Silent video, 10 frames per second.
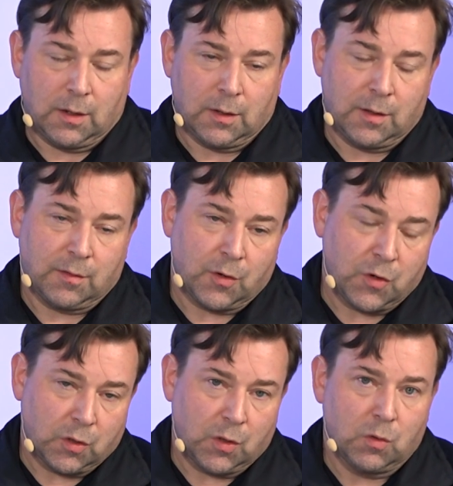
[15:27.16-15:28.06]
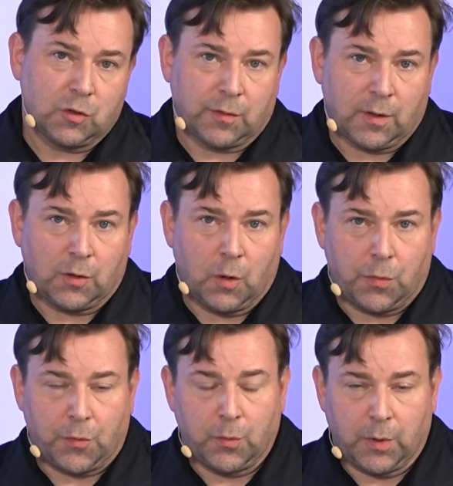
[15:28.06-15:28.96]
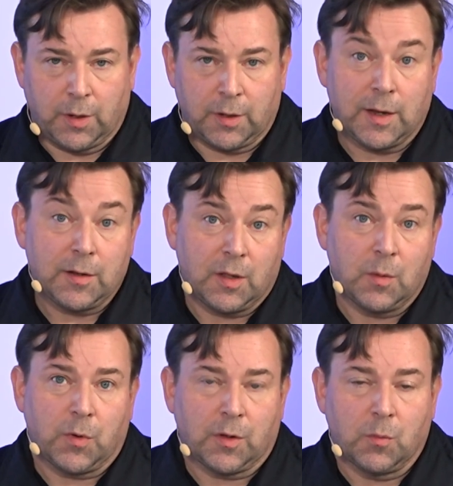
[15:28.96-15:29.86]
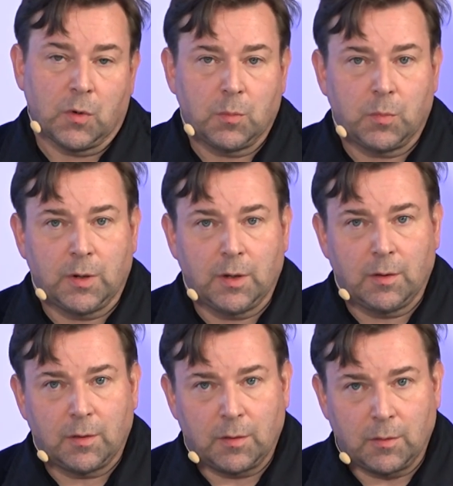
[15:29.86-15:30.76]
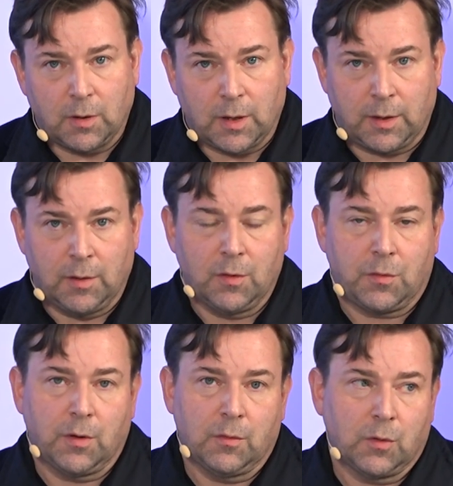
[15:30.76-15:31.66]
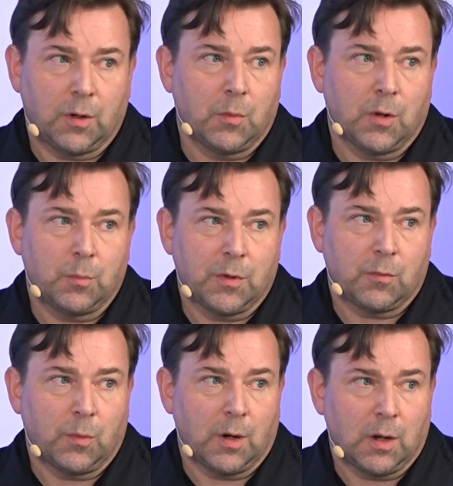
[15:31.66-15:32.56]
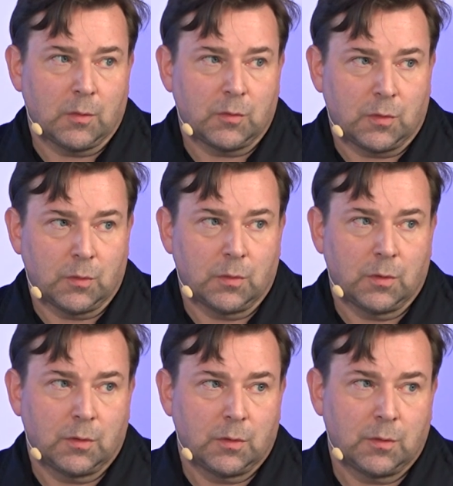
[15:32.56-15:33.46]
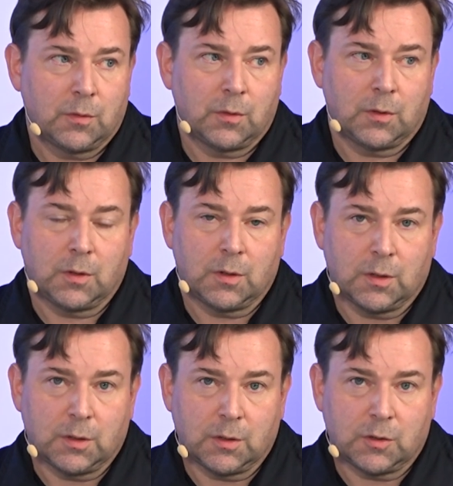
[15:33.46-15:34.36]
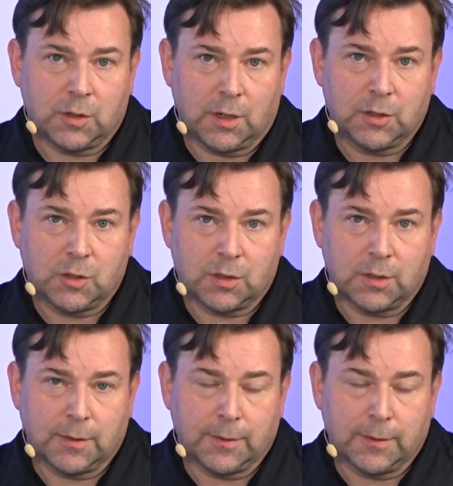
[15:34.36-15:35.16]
These are not launches that go through a gatekeeper at the monopoly. In the three Nordic monopolies, we are allowed to change.